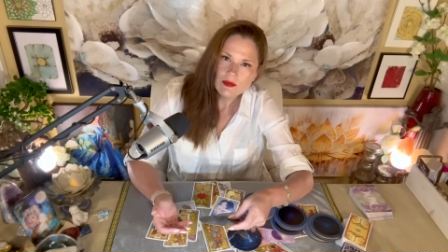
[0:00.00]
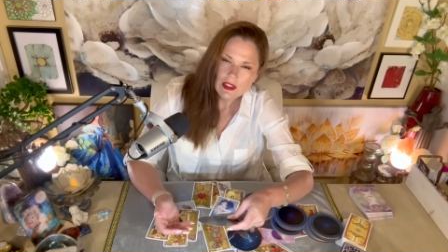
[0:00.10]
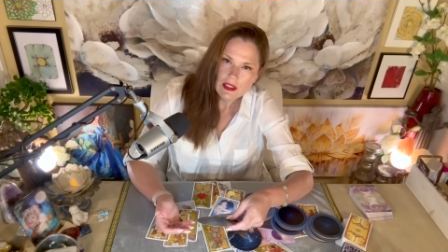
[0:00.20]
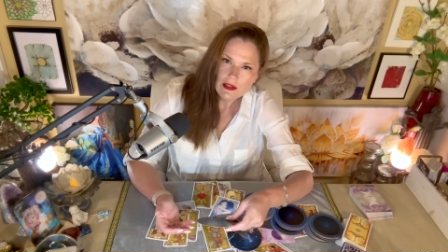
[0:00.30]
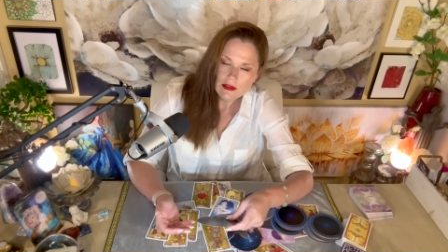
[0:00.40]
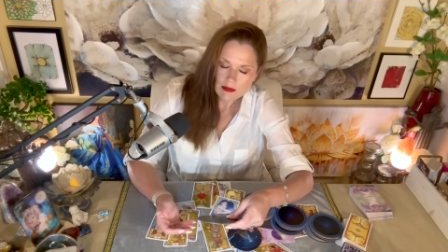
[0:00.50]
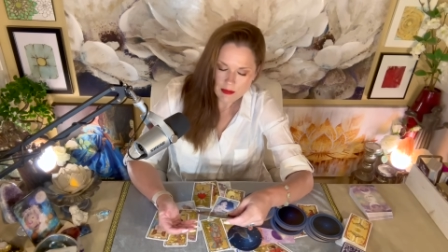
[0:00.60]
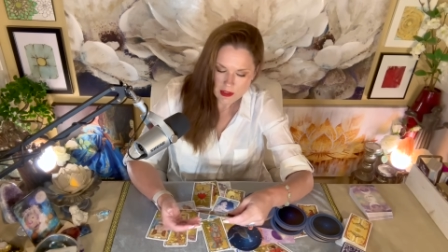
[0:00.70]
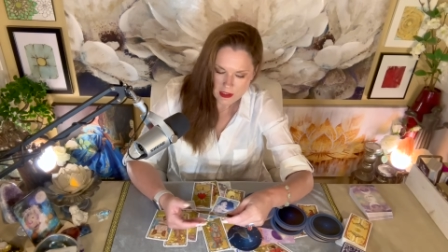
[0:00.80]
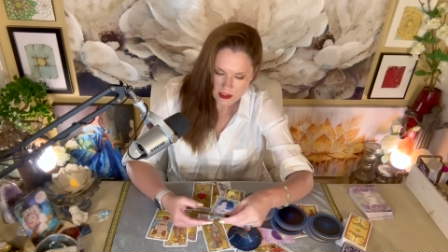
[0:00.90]
the
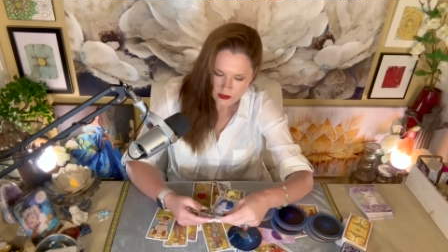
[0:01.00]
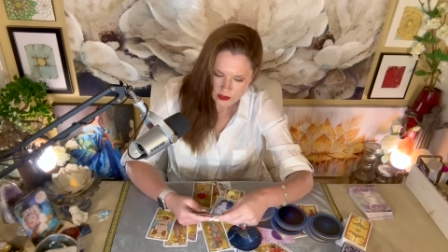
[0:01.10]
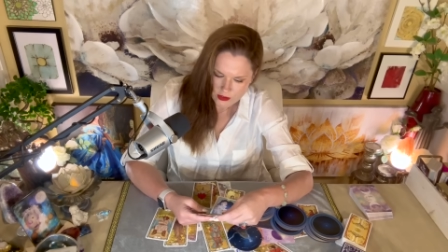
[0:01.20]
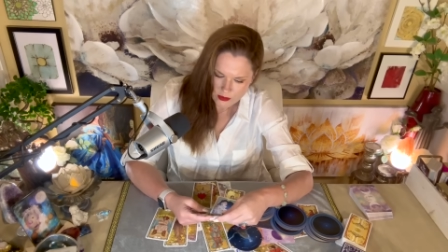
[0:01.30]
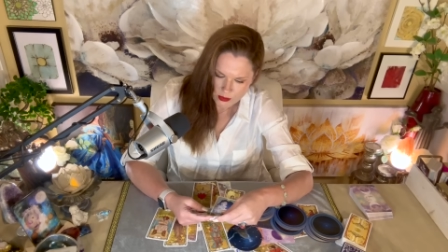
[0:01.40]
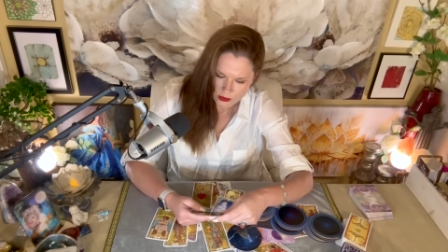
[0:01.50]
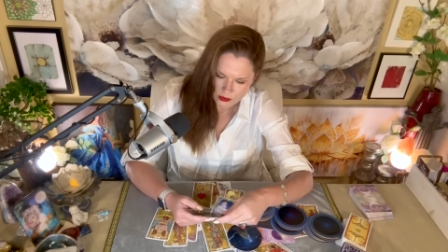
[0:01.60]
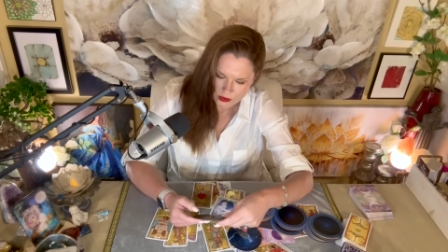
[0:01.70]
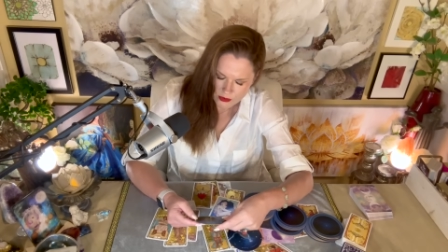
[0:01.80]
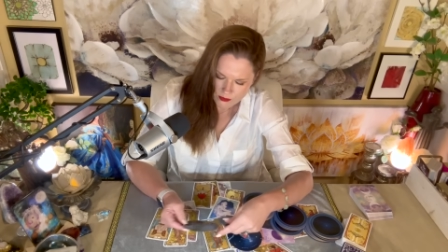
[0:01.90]
middle aged, I
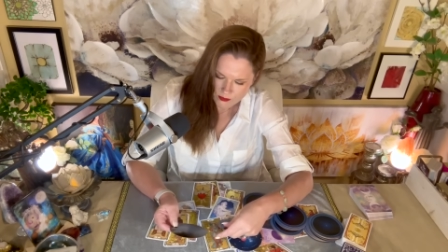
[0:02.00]
suppose.